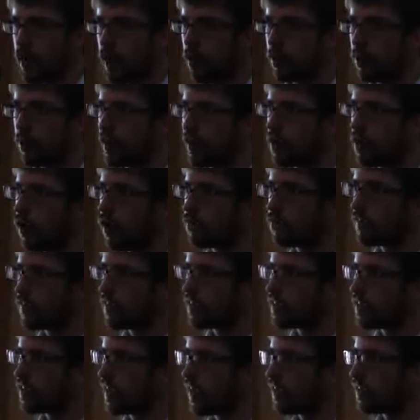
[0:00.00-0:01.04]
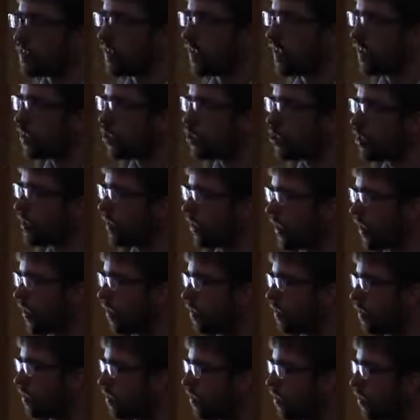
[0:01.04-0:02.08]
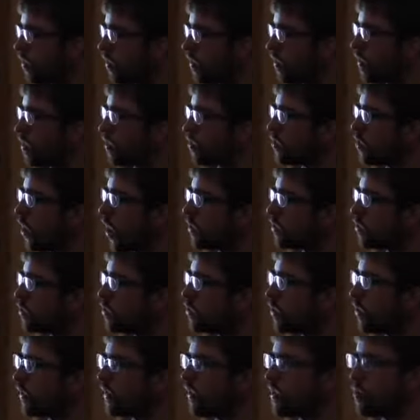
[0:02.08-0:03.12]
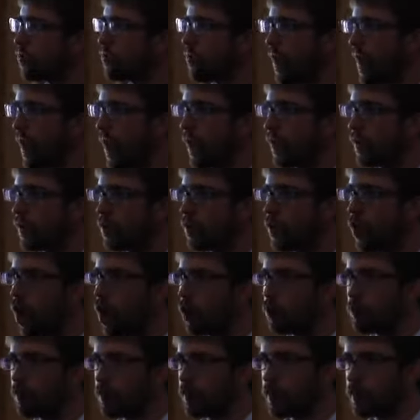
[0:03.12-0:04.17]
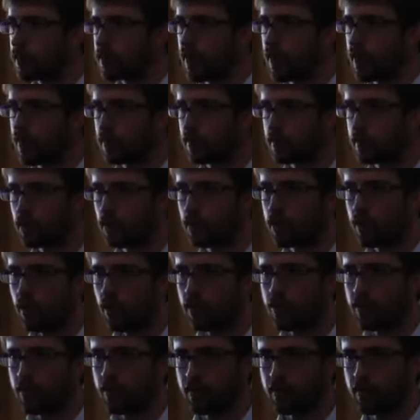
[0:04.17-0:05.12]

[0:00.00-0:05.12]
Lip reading: and my competence as an engineer. Doctors are in demand not because they can look up